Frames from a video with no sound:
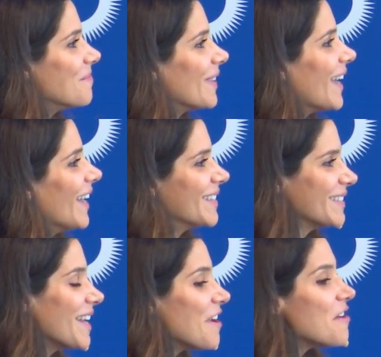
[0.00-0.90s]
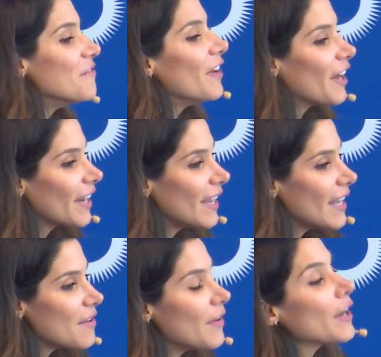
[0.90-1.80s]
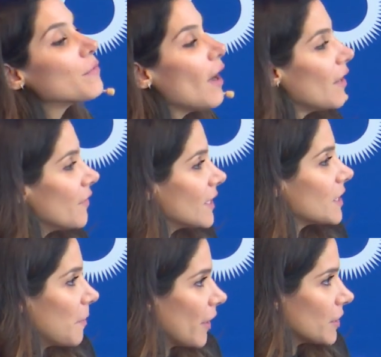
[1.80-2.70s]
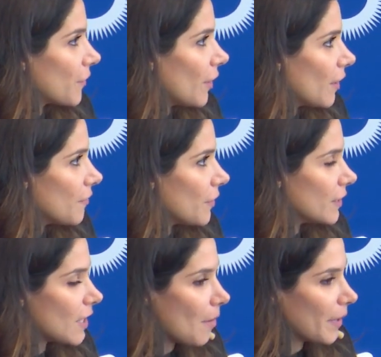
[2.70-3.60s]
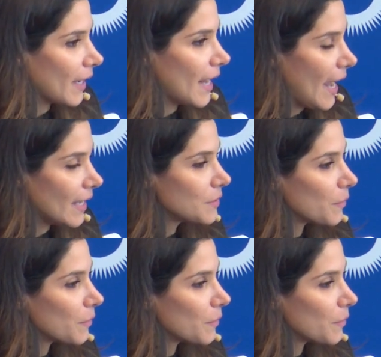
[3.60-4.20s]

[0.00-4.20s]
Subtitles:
because very, very relevant experience for the topic at hand.